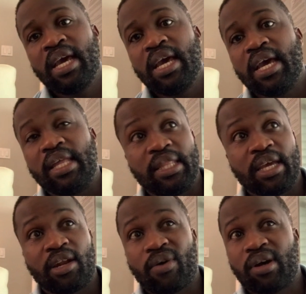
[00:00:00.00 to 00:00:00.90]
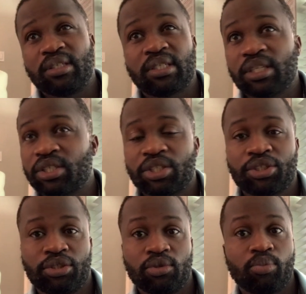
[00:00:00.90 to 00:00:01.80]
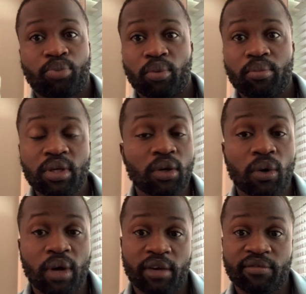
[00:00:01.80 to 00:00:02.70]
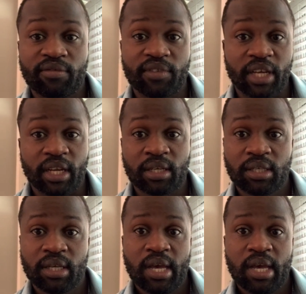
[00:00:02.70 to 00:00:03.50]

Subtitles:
And then around 6ish, you would probably go have dinner.